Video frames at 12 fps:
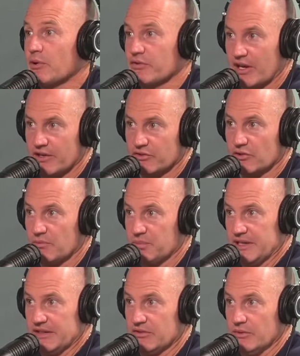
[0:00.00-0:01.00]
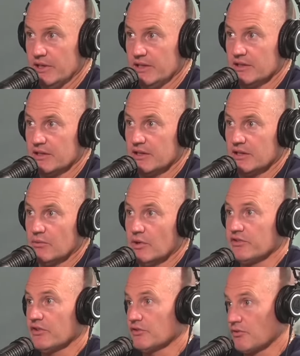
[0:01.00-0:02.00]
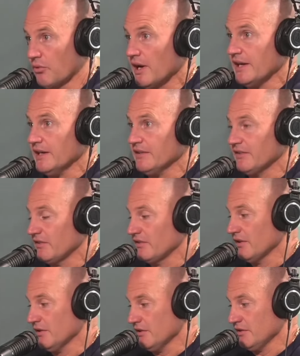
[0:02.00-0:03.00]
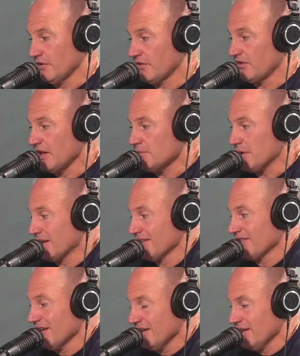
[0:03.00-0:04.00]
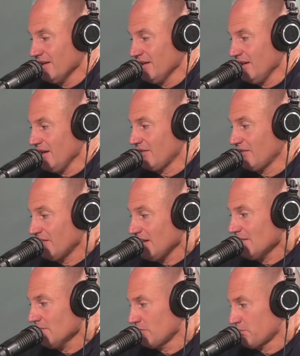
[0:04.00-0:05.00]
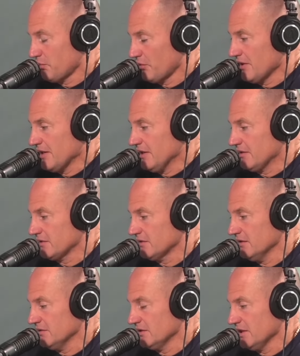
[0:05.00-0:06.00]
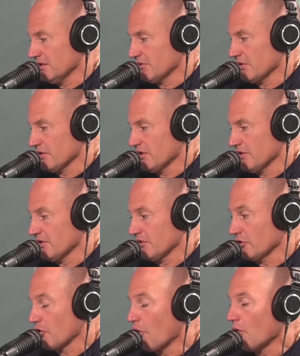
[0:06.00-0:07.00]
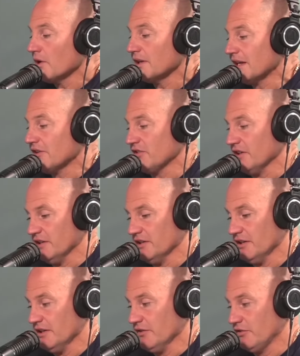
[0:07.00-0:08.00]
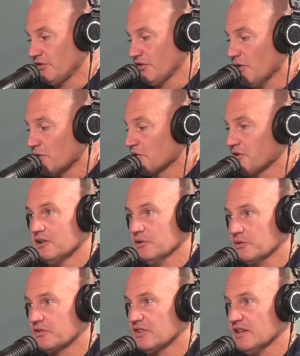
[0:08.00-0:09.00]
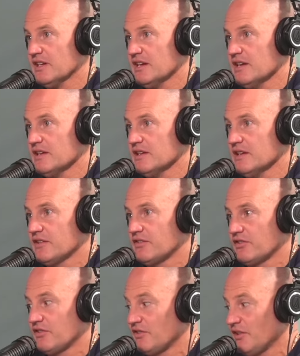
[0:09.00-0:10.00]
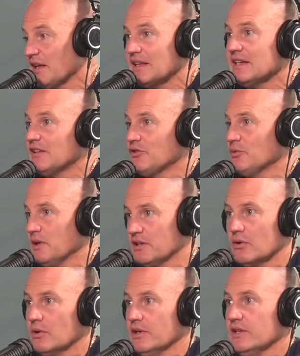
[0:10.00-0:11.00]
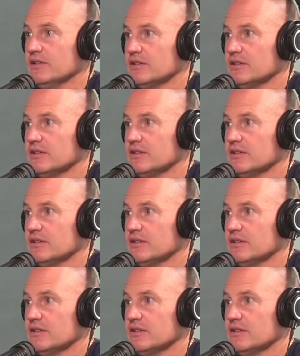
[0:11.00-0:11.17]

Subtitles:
eyes are opening to it, which is great to see because it seems pretty, the correlation is so close that it's silly to ignore it,